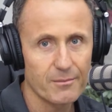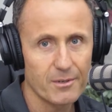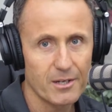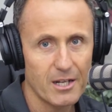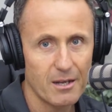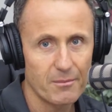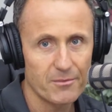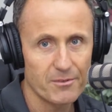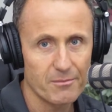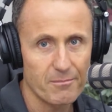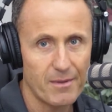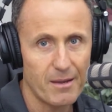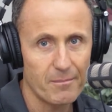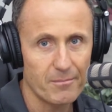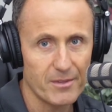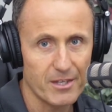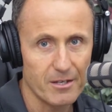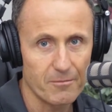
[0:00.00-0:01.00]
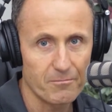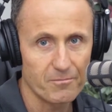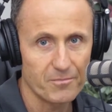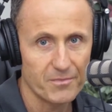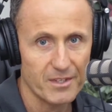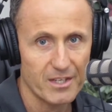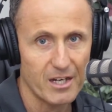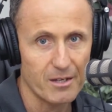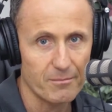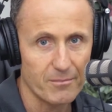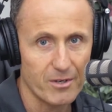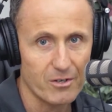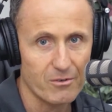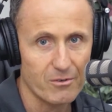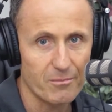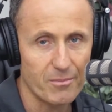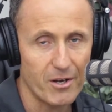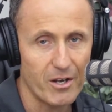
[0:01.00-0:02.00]
we were able to map the gut
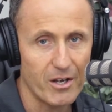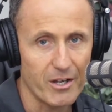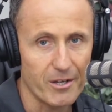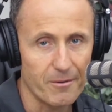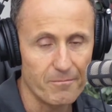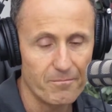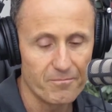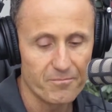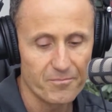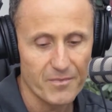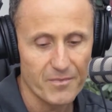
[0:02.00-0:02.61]
microbiome,